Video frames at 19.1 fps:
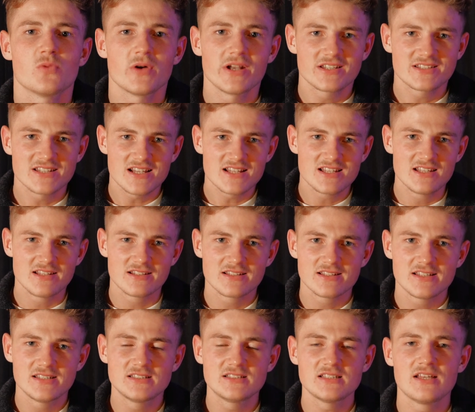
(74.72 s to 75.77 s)
what exactly
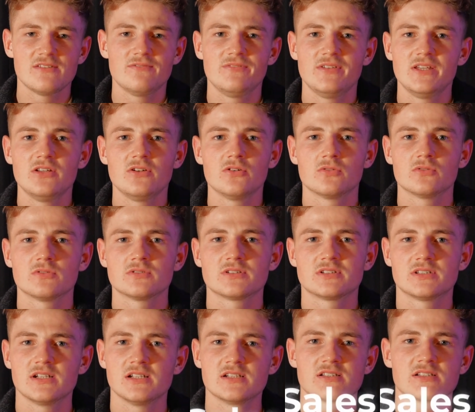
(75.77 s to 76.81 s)
is a video
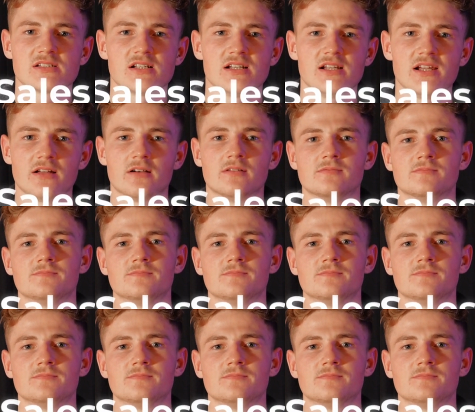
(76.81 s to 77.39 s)
sales letter?